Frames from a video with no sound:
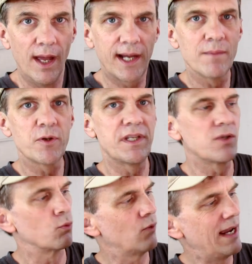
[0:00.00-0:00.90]
It comes with
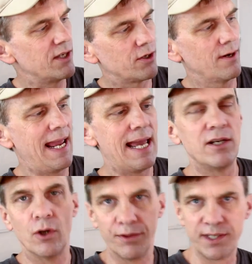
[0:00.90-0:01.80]
this razor
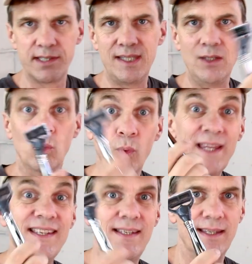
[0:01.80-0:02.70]
handle. This is the
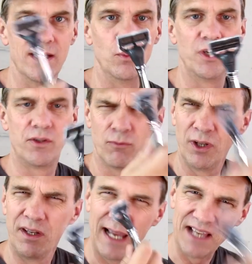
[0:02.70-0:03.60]
Winston, which
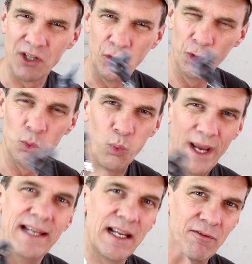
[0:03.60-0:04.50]
really has a good
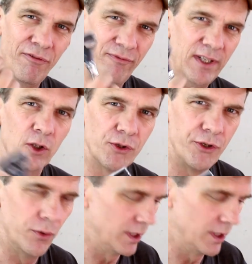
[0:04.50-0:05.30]
weight and feel to